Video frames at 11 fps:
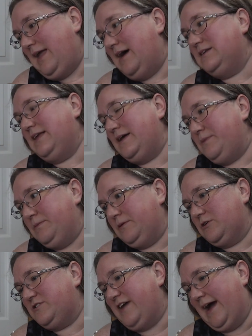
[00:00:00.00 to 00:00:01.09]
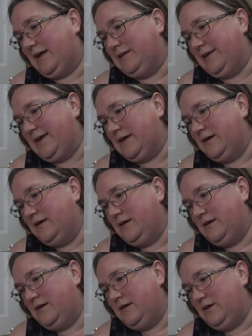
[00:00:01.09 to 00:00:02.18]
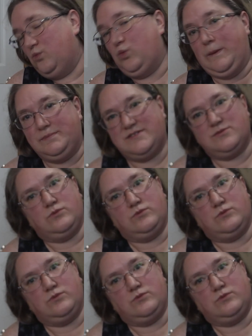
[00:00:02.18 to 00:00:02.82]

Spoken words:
A lot of people are tackling whips,